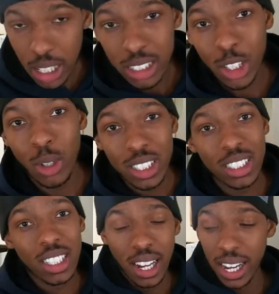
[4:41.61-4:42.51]
So
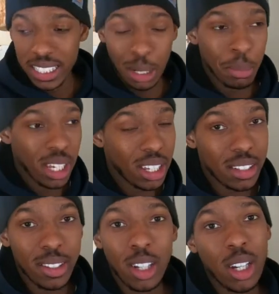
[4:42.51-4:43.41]
listen, guys, I
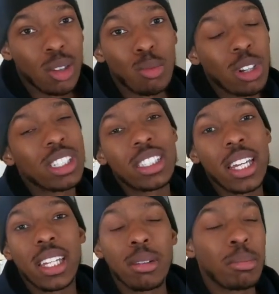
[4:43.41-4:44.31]
mean, real
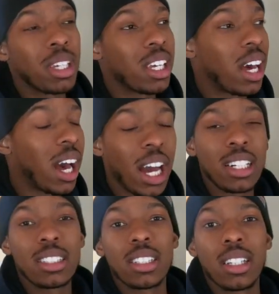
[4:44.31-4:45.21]
estate can be
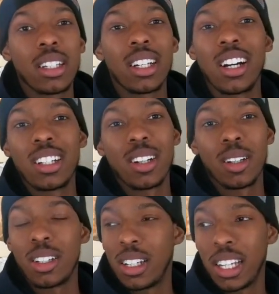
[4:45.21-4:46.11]
honestly, uh,
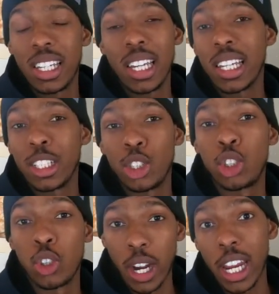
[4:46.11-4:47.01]
it, it can
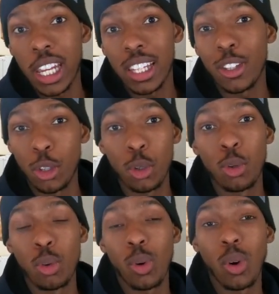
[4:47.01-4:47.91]
drain
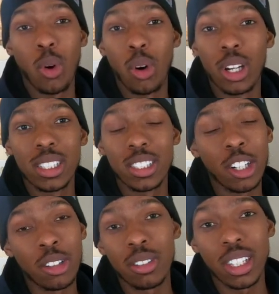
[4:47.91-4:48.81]
you on
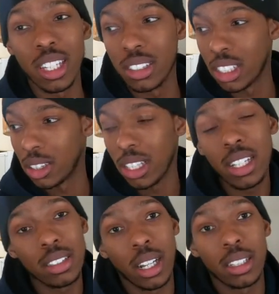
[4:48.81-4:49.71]
certain things and
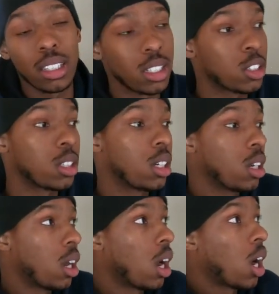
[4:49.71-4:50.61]
things like this.
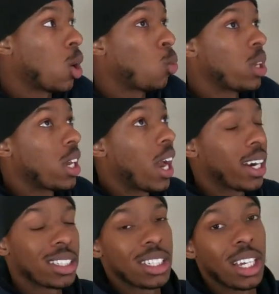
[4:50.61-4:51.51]
Um, we
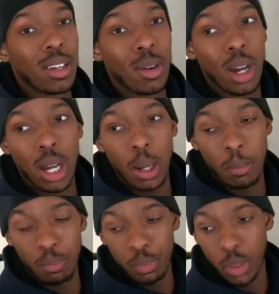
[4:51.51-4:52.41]
actually,
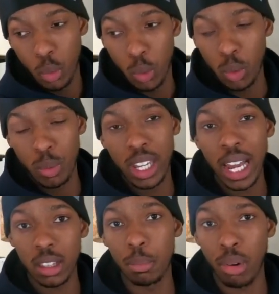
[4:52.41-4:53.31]
um, when we
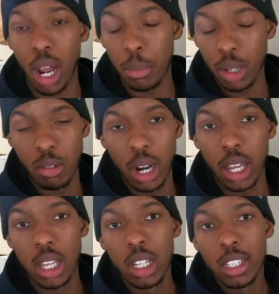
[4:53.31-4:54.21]
got the property,
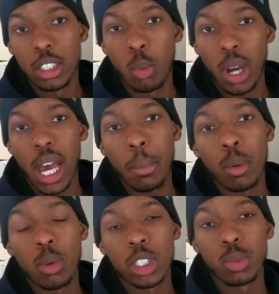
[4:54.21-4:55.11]
right? So what
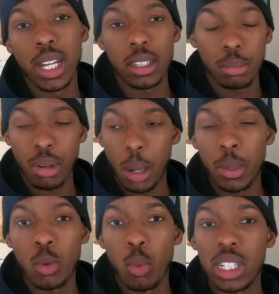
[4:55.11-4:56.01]
happened was we got the
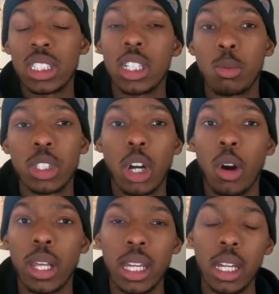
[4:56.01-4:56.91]
property, one tenant was
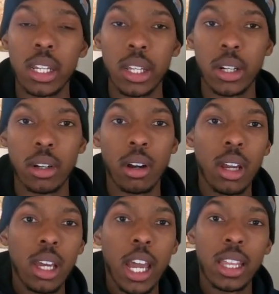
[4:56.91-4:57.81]
already in here
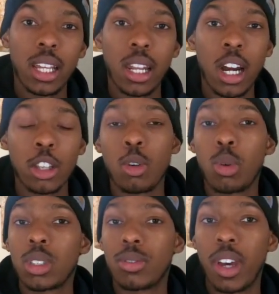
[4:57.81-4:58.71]
and the other one
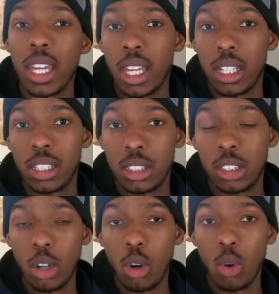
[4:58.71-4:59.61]
was vacant.
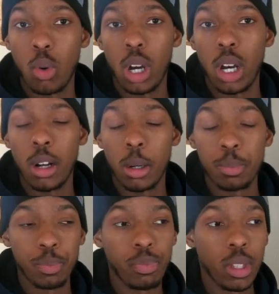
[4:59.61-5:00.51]
So,
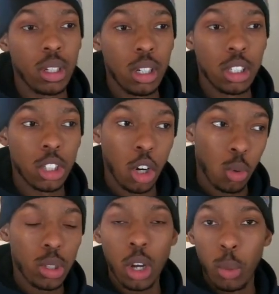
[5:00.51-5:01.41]
um,
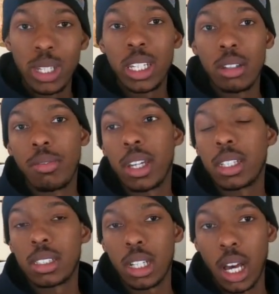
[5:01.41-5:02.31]
so, you know, we did the
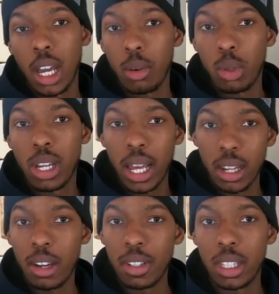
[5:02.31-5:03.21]
vacant side, we got
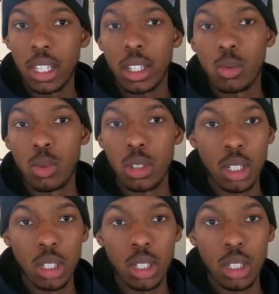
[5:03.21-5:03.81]
everything